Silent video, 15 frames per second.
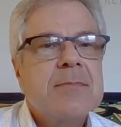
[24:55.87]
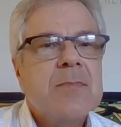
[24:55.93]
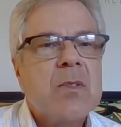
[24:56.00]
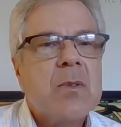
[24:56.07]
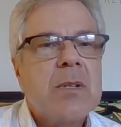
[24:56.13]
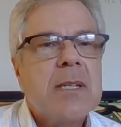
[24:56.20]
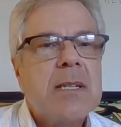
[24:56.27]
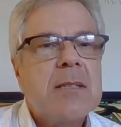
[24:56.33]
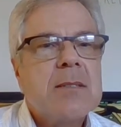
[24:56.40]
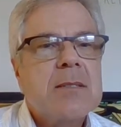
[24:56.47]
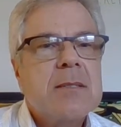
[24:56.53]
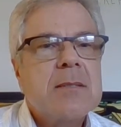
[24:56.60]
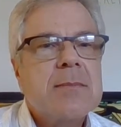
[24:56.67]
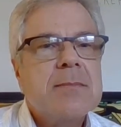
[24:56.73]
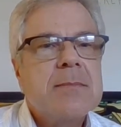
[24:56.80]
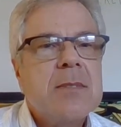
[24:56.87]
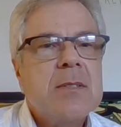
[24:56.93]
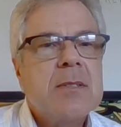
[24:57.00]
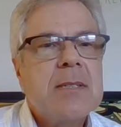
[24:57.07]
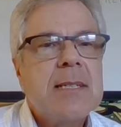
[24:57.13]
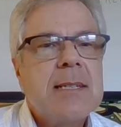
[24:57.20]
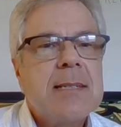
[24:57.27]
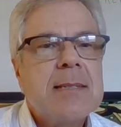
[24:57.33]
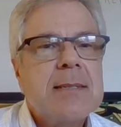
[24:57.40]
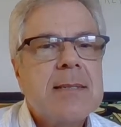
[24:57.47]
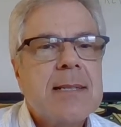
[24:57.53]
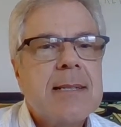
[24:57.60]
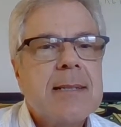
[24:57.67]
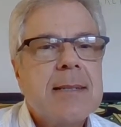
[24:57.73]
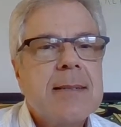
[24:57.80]
What else? Hold on a
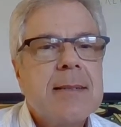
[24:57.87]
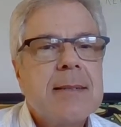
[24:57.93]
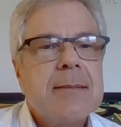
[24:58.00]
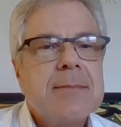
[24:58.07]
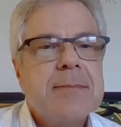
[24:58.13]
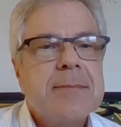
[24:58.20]
second here.